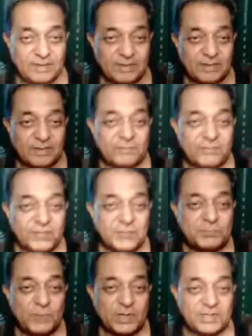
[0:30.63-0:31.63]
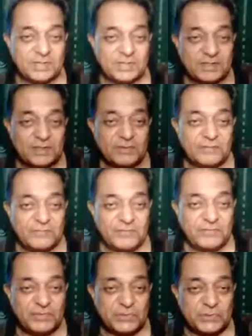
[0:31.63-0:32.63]
The first point we
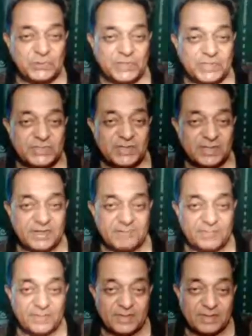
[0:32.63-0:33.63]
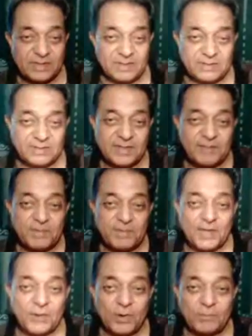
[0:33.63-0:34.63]
wish to consider is the
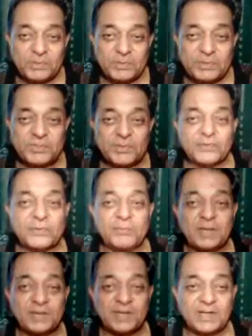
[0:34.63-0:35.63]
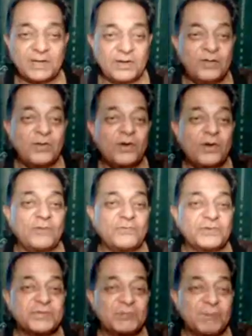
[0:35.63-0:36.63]
chemical composition of the material of
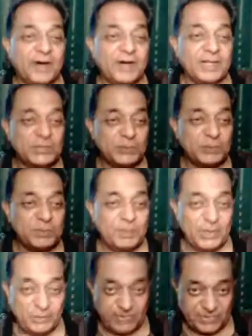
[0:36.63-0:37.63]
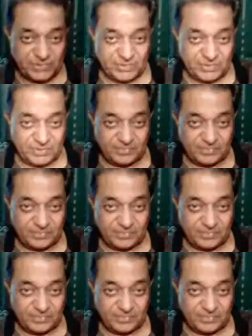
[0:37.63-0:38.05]
which the part has to be manufactured.